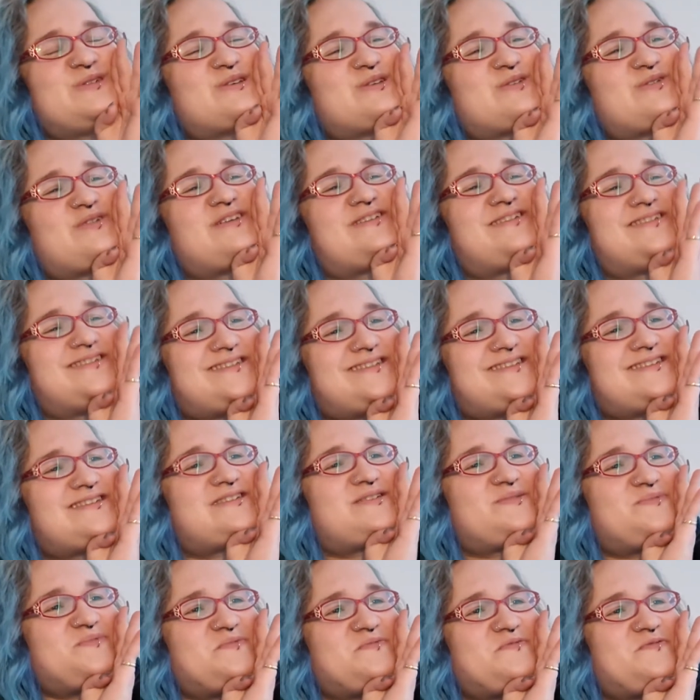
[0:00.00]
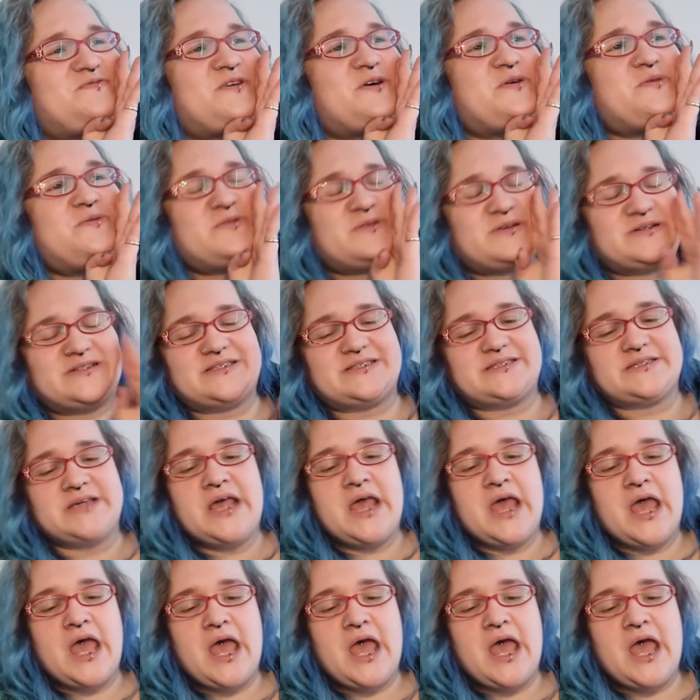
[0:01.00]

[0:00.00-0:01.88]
the criticism, folks.